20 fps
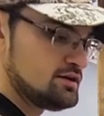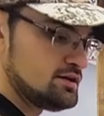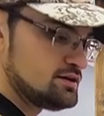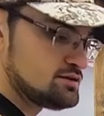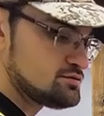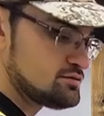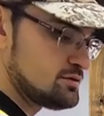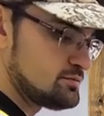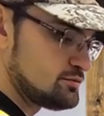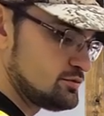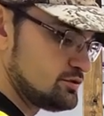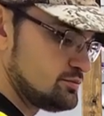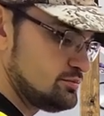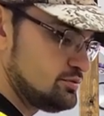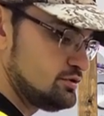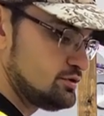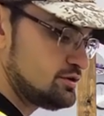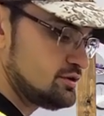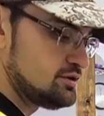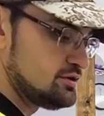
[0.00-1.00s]
That's where I'm going to
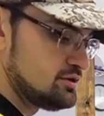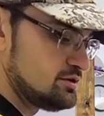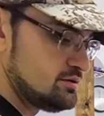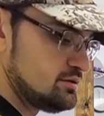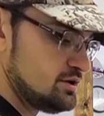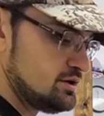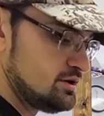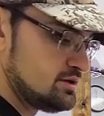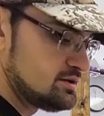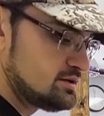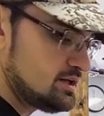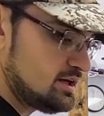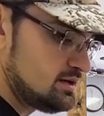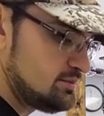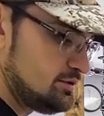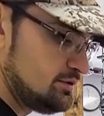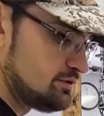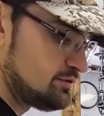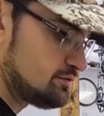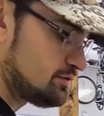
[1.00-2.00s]
put the
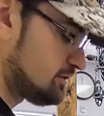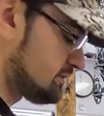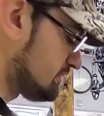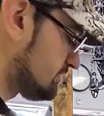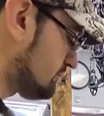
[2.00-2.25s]
tape on the front of